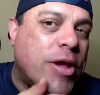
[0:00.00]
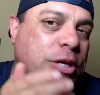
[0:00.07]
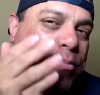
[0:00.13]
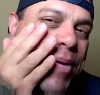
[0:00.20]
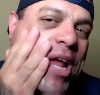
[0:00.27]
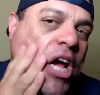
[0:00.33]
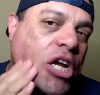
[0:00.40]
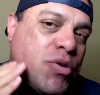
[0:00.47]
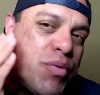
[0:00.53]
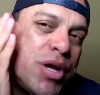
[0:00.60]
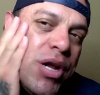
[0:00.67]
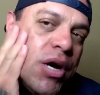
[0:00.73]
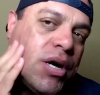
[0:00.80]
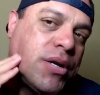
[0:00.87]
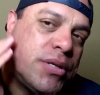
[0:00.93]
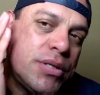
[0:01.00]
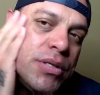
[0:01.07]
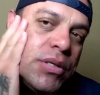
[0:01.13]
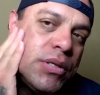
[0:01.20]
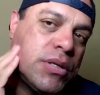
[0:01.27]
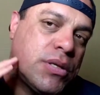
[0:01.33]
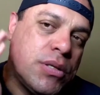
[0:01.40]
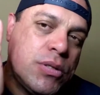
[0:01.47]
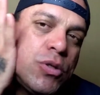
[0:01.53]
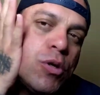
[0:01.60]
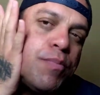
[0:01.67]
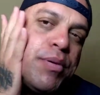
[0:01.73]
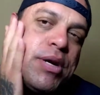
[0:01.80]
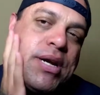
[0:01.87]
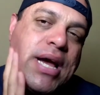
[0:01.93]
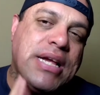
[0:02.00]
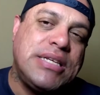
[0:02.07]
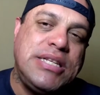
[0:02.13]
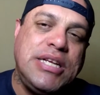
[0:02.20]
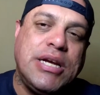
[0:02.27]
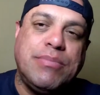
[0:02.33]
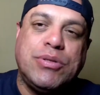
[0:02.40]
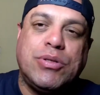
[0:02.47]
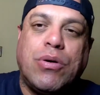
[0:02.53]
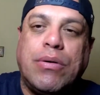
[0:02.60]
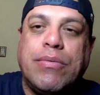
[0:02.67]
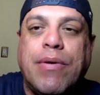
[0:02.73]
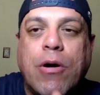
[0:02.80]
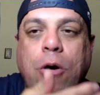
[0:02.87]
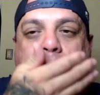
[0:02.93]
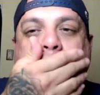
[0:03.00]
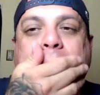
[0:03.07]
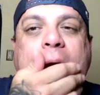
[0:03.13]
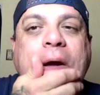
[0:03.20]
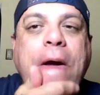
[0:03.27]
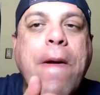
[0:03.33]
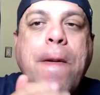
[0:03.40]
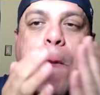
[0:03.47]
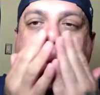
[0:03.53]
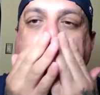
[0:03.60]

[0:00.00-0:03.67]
The splash went on super nicely, absorbed real quick.